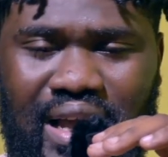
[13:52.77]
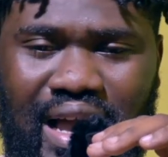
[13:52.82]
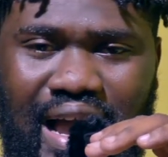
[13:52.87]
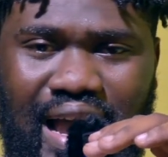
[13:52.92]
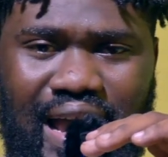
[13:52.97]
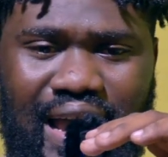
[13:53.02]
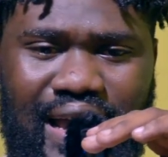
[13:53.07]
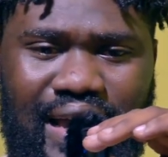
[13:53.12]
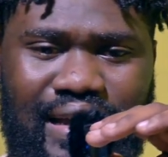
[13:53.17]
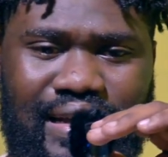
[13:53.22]

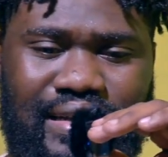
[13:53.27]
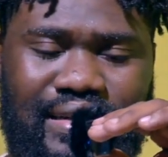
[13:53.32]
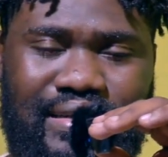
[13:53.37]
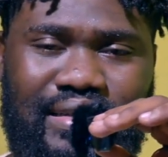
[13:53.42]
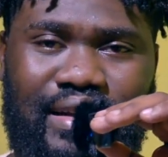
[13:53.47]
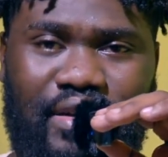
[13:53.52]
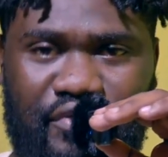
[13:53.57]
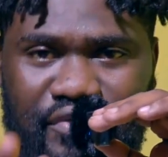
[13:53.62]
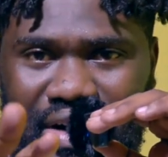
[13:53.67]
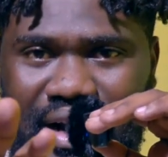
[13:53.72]

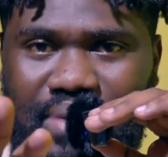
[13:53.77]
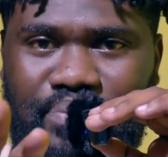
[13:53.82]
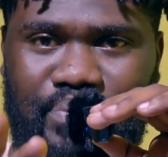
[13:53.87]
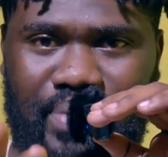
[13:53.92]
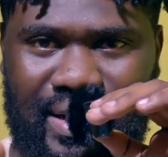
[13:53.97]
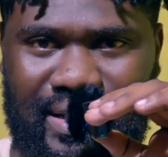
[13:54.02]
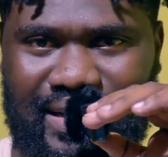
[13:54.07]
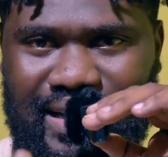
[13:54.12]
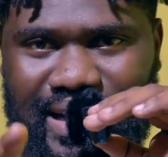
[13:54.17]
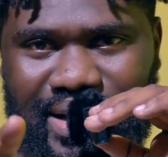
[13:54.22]
And the fun
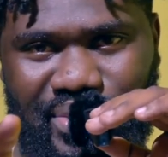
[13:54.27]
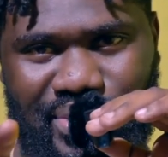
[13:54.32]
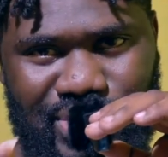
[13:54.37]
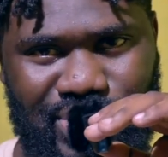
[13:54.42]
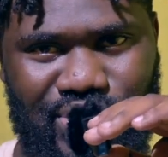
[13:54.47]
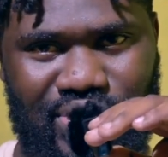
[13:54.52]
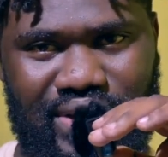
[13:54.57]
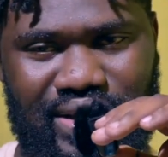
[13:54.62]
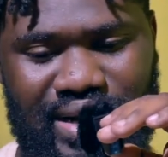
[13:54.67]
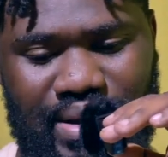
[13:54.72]
part that I
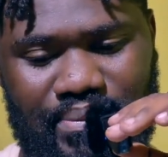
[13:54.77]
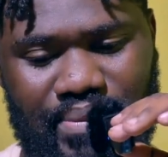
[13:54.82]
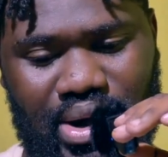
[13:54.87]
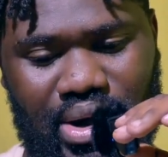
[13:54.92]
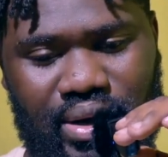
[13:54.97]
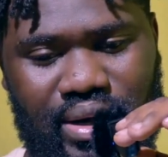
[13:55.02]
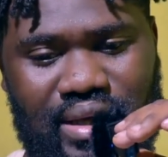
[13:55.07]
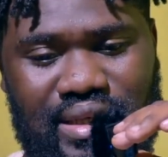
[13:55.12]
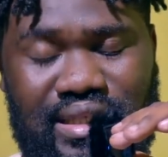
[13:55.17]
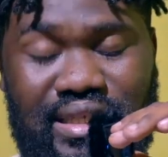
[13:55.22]
was talking
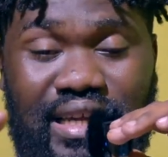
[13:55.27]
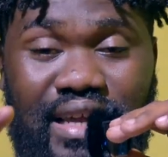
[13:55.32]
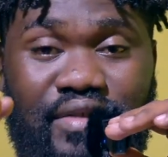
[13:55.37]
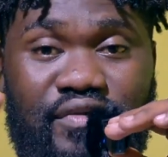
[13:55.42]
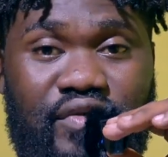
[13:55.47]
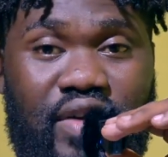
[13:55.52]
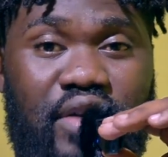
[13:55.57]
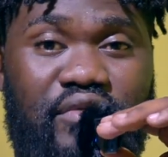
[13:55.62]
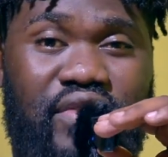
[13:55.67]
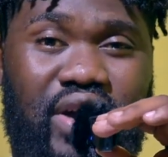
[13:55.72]
about is
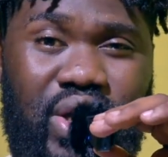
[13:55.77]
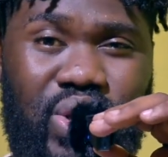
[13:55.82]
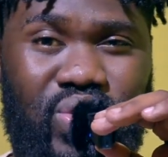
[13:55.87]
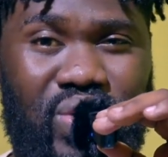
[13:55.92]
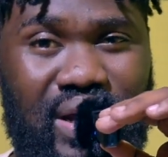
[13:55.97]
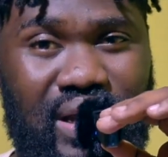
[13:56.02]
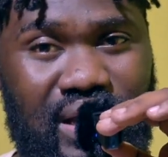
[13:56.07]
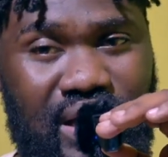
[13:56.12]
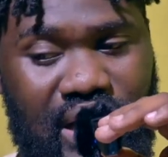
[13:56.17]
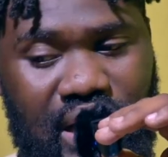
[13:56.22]
if ever
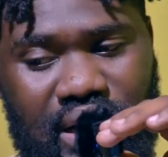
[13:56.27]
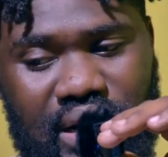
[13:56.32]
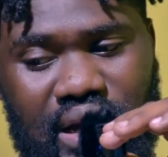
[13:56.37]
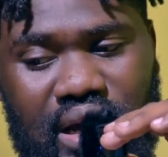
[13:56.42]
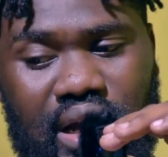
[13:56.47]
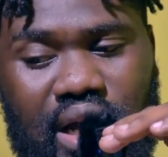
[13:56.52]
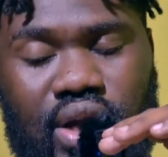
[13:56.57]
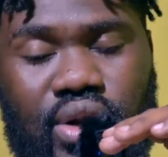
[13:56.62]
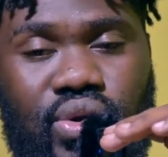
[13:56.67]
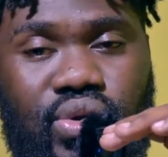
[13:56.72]
you're in
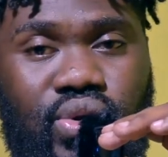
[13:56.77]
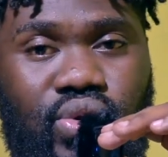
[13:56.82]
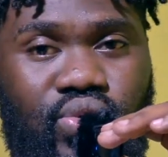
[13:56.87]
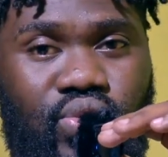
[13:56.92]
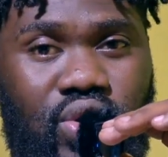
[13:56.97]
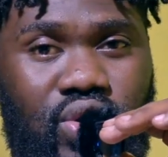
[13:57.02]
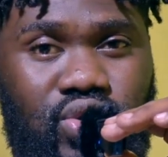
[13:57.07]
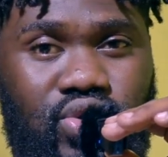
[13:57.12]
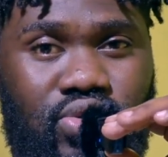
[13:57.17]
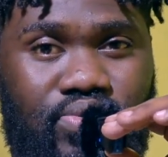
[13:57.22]
Ghana and you
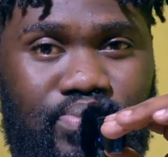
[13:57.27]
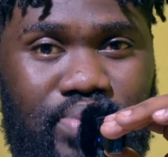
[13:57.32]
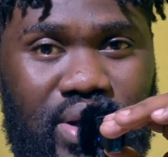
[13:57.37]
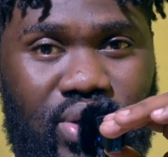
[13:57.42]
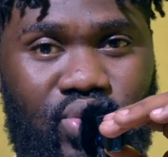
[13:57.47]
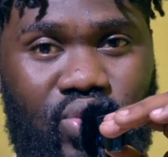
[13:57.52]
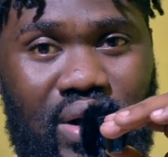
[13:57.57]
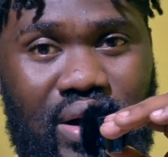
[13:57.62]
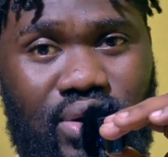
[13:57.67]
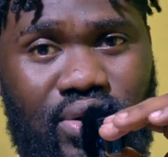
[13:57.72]
want to
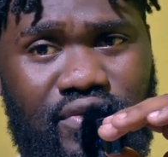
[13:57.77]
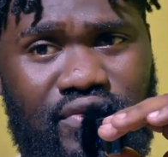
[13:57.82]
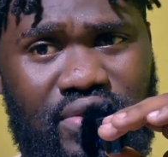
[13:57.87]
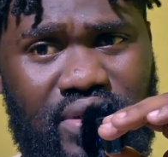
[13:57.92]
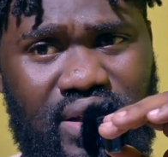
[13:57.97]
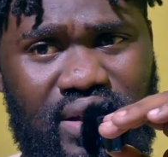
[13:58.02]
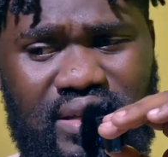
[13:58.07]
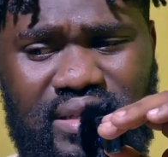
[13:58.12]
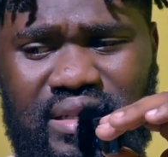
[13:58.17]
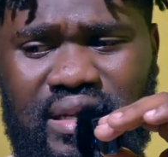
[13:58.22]
pick one
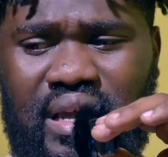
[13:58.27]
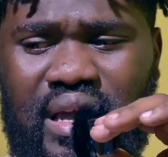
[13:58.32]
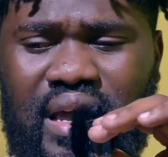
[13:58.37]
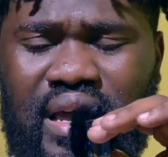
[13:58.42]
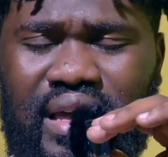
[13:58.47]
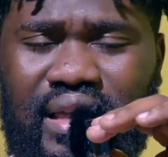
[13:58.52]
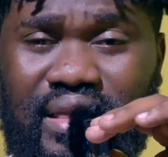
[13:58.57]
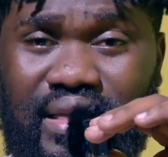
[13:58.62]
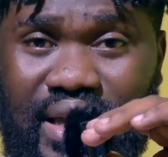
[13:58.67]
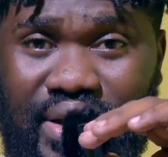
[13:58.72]
of this,
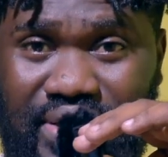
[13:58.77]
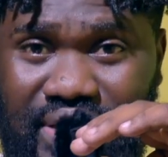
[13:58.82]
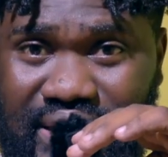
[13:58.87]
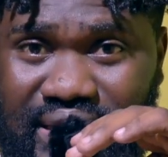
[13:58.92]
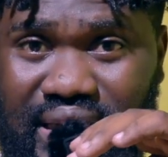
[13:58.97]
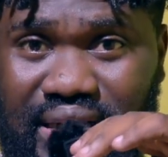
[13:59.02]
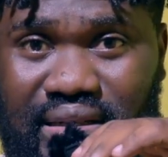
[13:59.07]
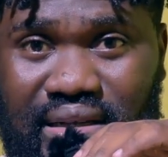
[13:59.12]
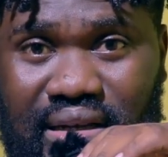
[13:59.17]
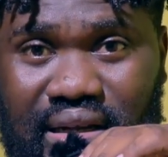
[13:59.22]
there
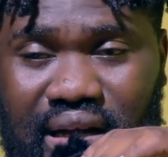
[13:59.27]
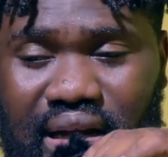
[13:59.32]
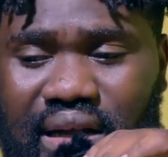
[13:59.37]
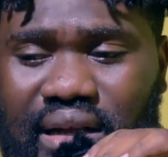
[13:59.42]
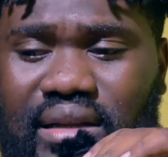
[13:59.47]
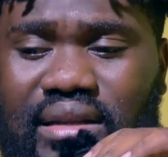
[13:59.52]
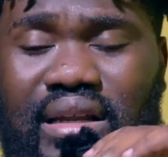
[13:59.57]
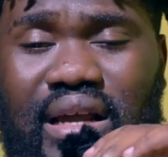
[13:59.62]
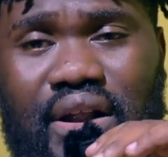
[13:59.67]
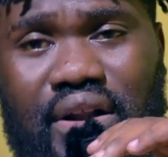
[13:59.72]
is a dealer,
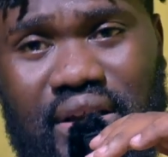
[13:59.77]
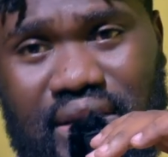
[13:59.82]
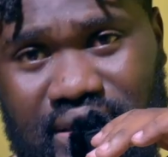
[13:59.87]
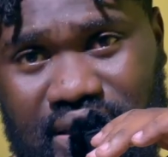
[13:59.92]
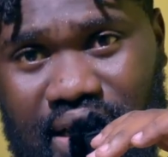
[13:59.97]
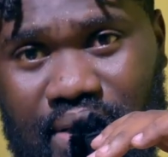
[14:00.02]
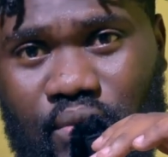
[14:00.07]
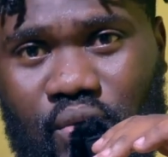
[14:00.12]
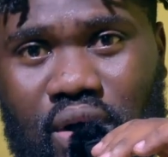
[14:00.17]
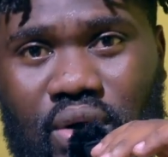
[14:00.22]
there is
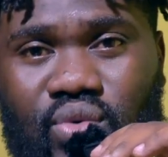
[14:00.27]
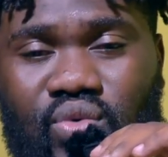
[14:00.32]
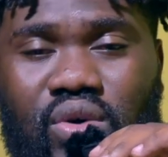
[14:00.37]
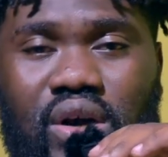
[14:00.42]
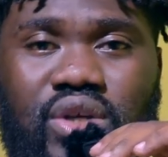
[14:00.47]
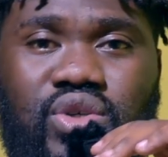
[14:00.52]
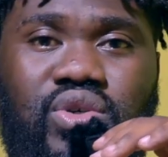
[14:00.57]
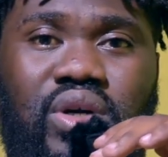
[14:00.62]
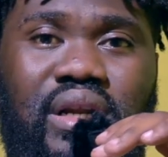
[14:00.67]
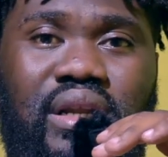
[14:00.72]
someone who
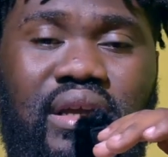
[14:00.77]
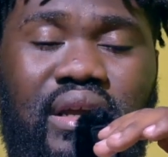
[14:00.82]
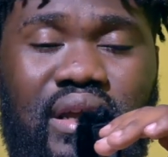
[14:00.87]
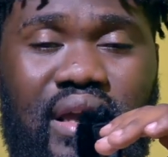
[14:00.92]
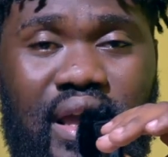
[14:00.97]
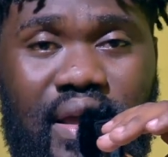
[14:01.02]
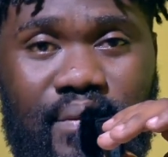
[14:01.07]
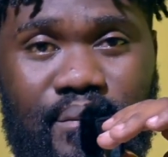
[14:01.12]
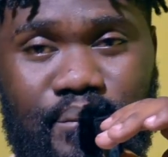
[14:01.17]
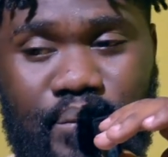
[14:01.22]
actually
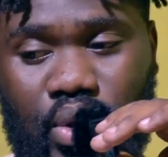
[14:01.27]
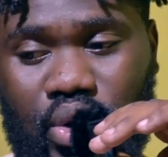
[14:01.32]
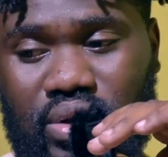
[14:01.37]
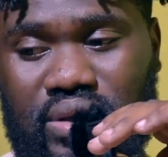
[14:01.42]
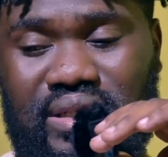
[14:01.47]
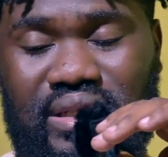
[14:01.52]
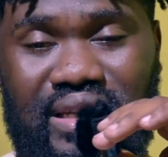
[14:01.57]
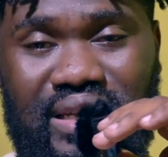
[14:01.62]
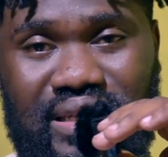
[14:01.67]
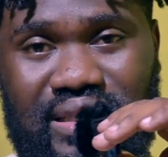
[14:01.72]

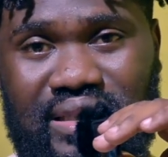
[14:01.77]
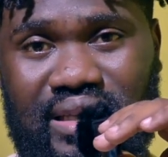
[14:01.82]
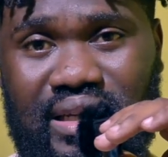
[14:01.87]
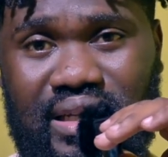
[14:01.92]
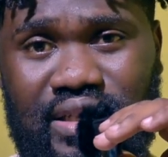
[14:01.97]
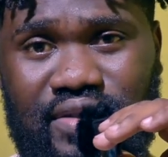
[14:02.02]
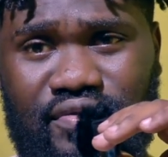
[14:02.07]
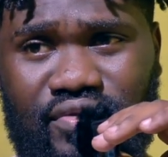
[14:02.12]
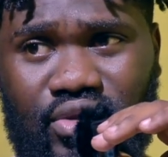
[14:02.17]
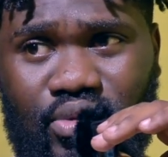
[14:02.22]
imports these
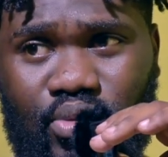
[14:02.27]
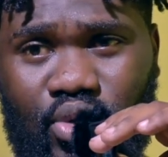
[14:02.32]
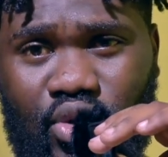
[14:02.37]
things from